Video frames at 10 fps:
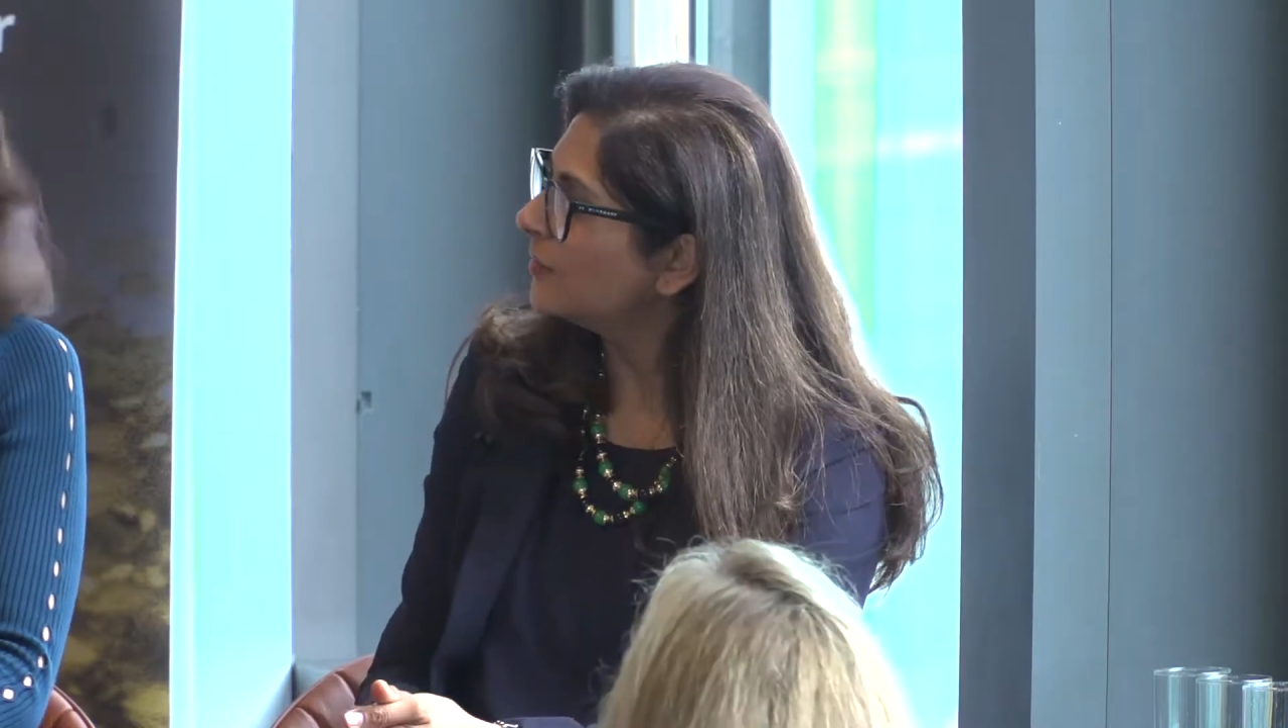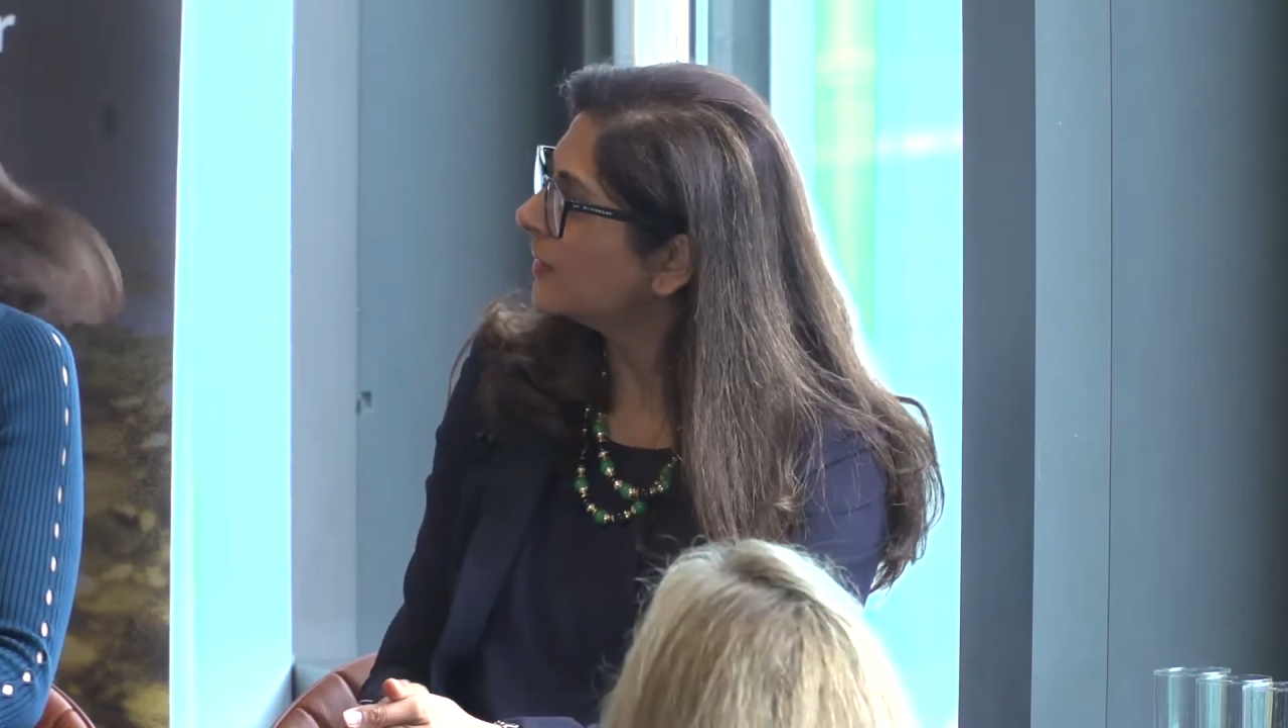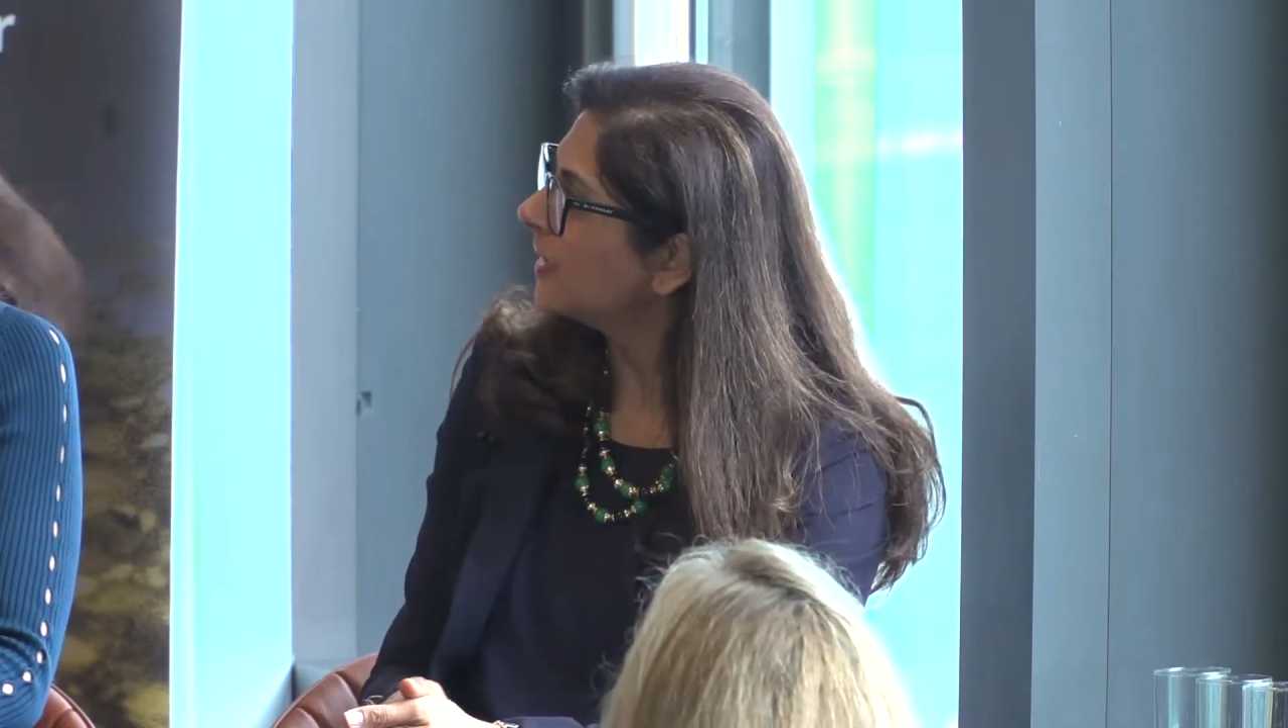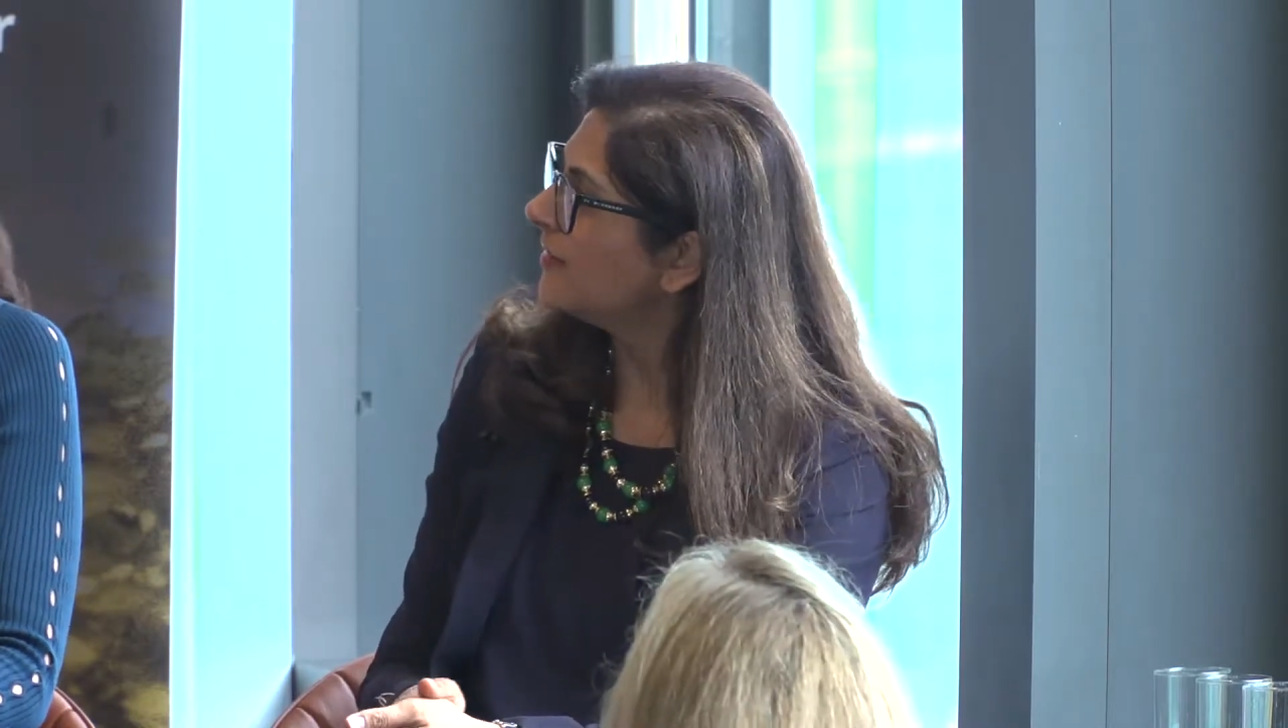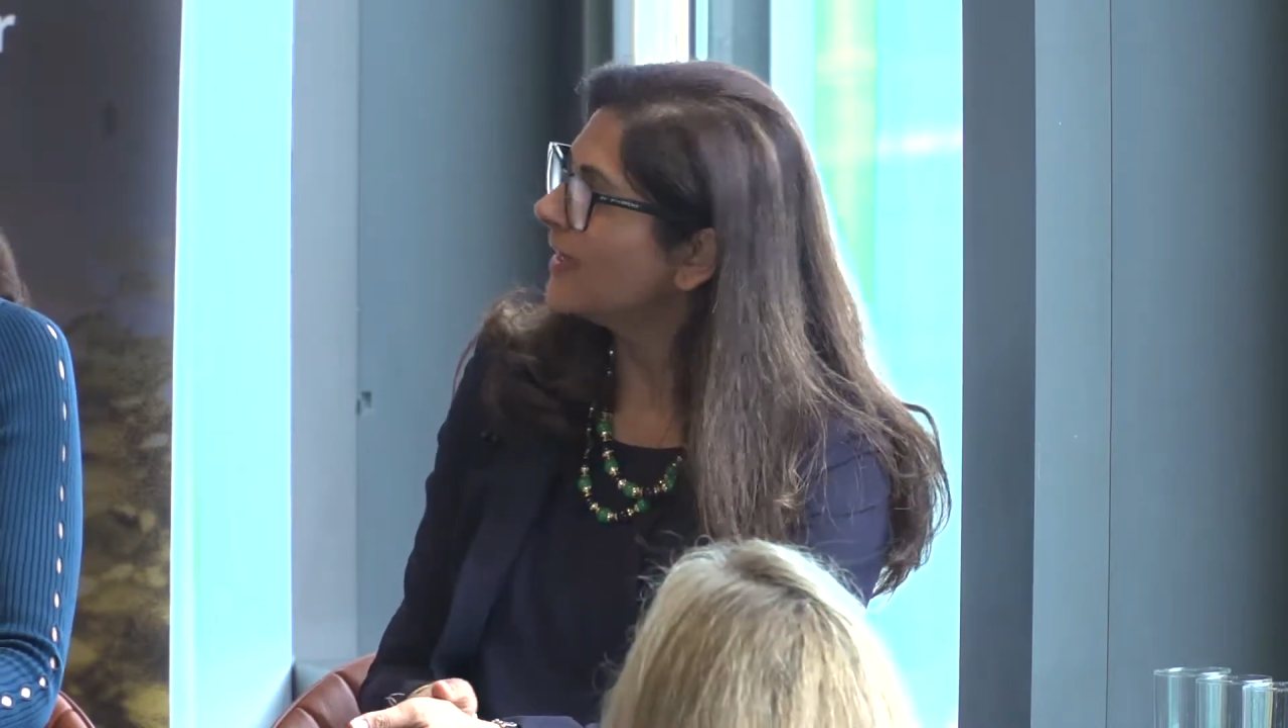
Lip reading: in